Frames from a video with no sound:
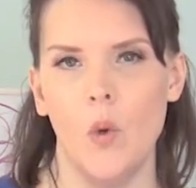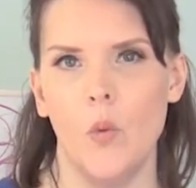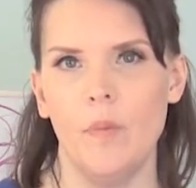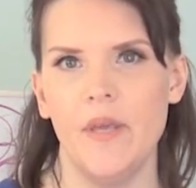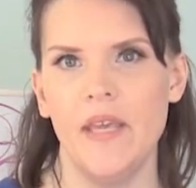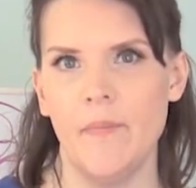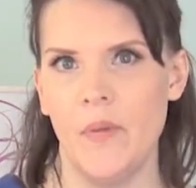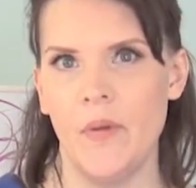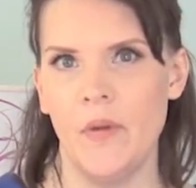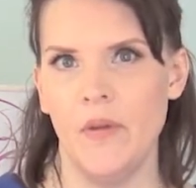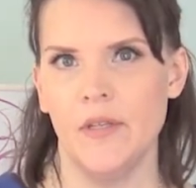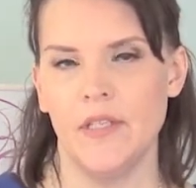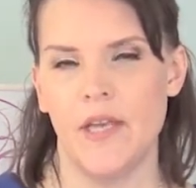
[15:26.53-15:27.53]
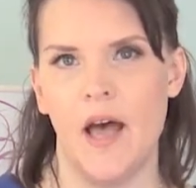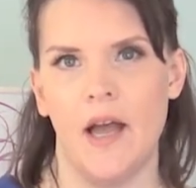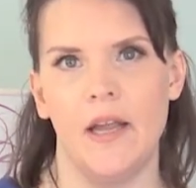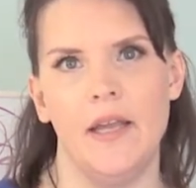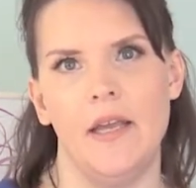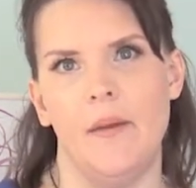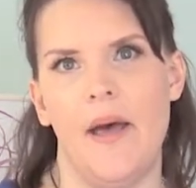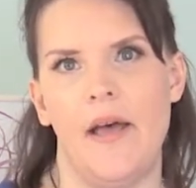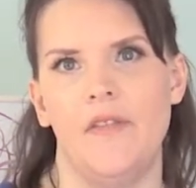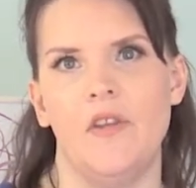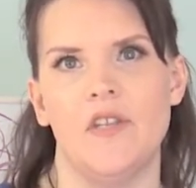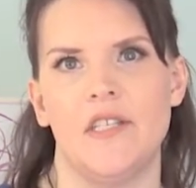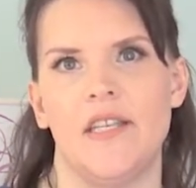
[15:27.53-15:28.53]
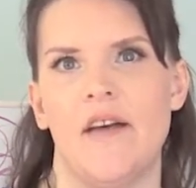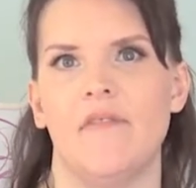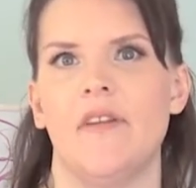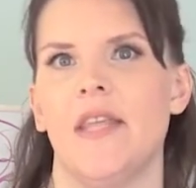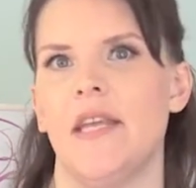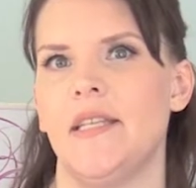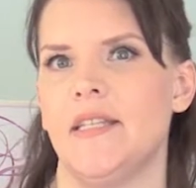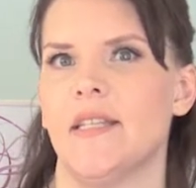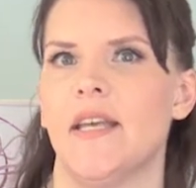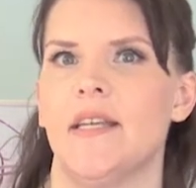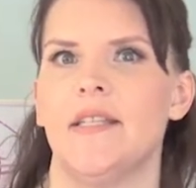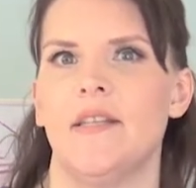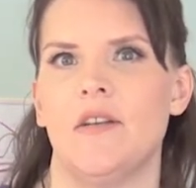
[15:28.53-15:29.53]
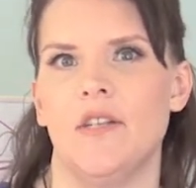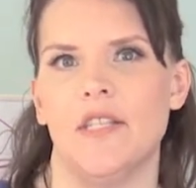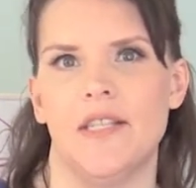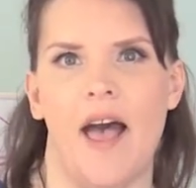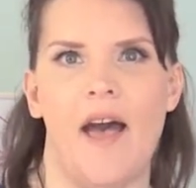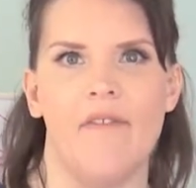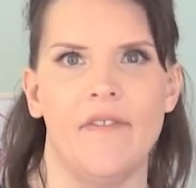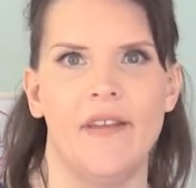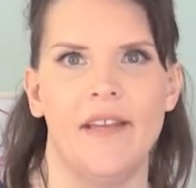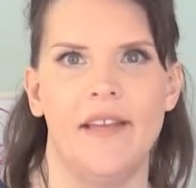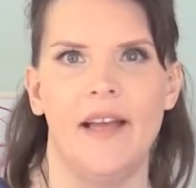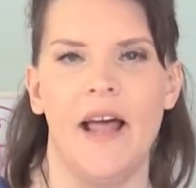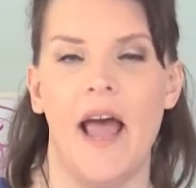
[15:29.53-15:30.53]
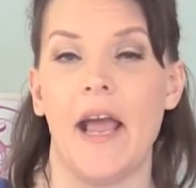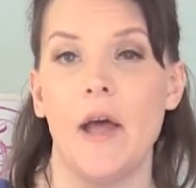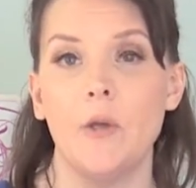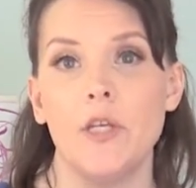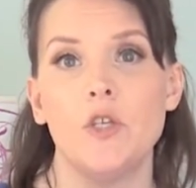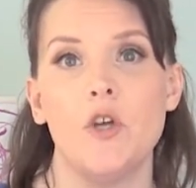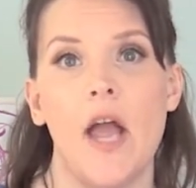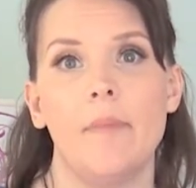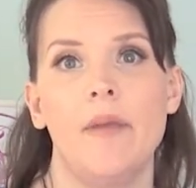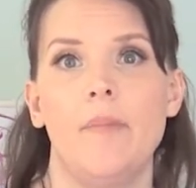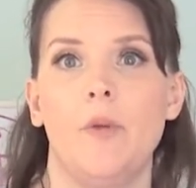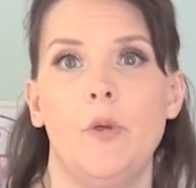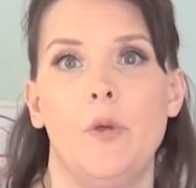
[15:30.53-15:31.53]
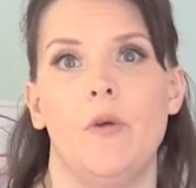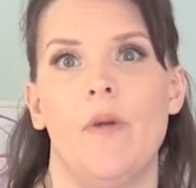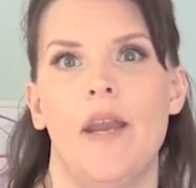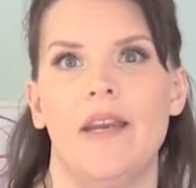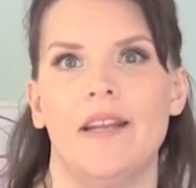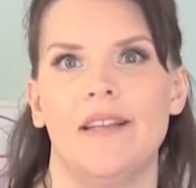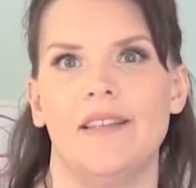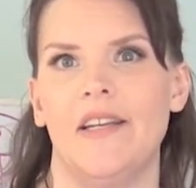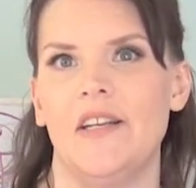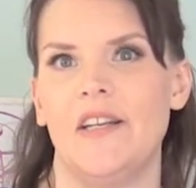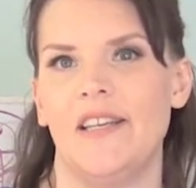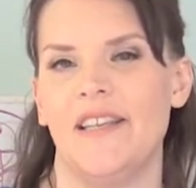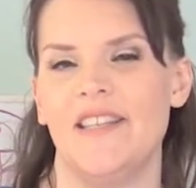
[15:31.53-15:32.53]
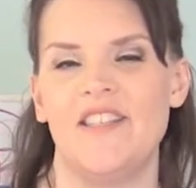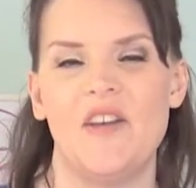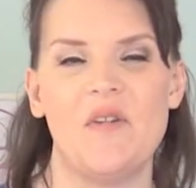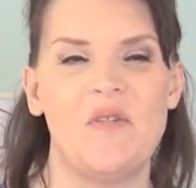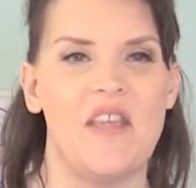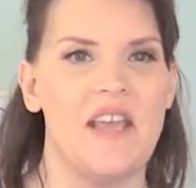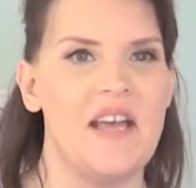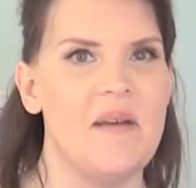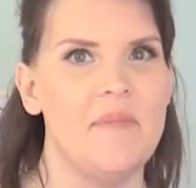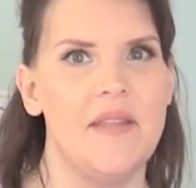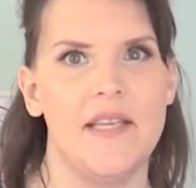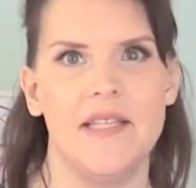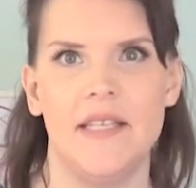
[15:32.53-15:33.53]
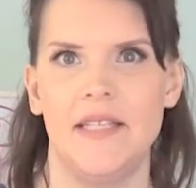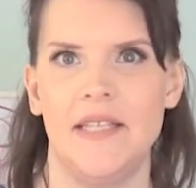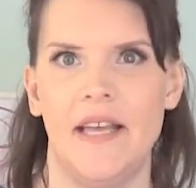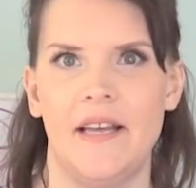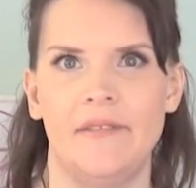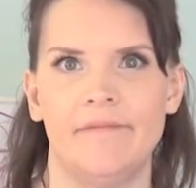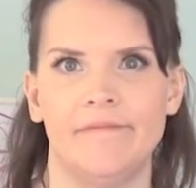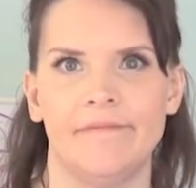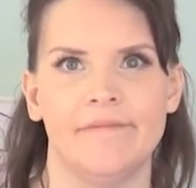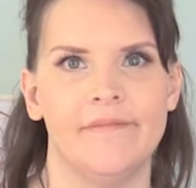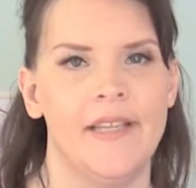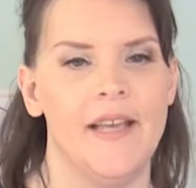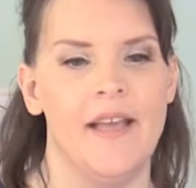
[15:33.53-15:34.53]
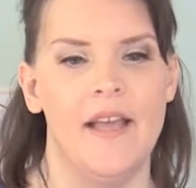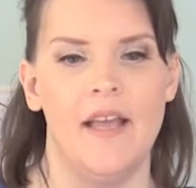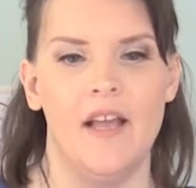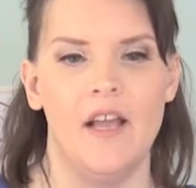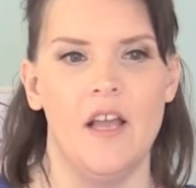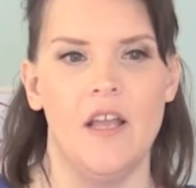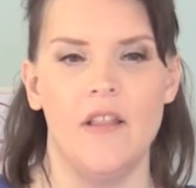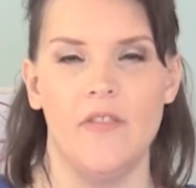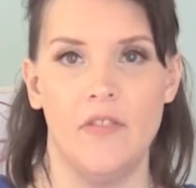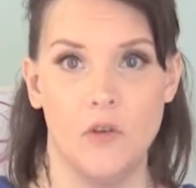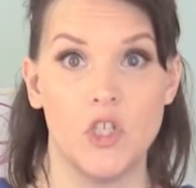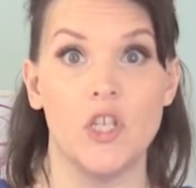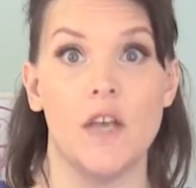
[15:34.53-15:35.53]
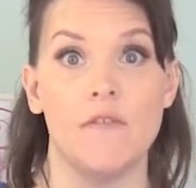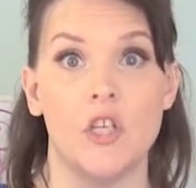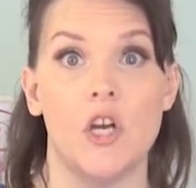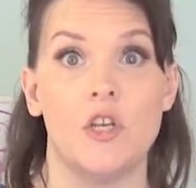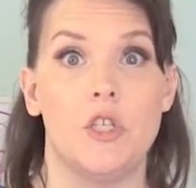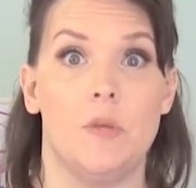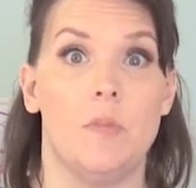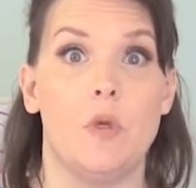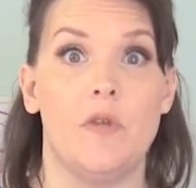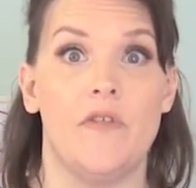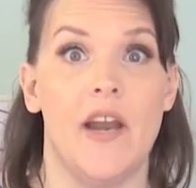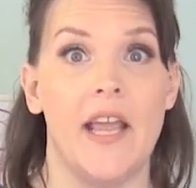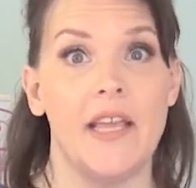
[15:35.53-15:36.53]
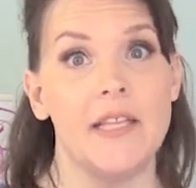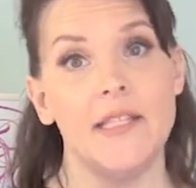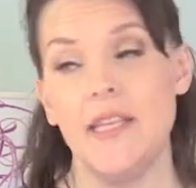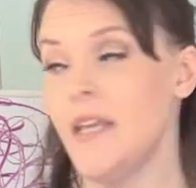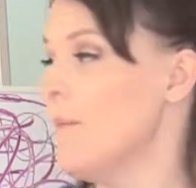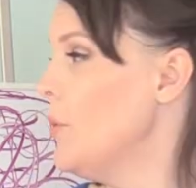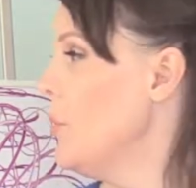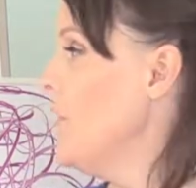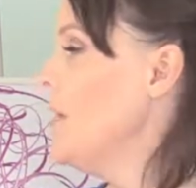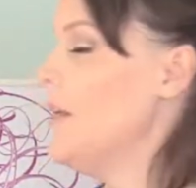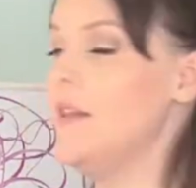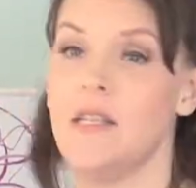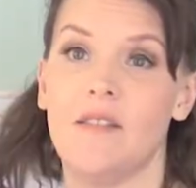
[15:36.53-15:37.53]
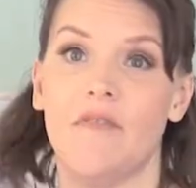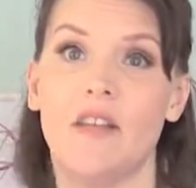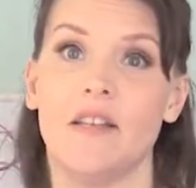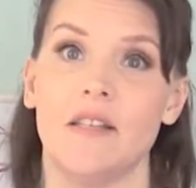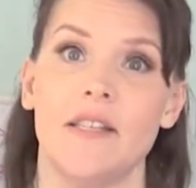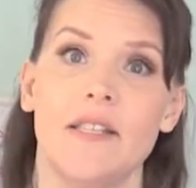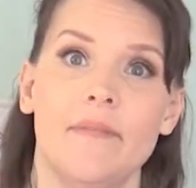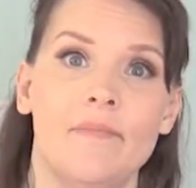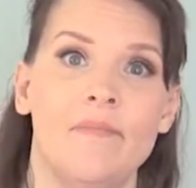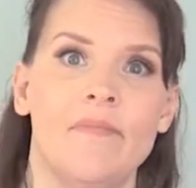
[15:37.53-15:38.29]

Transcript: when people talk about their stuff and they discuss their stuff, like, I only attract people who are ready to clear. So when they come and they sit down, their stuff starts to move, and I can see it moving in these fields.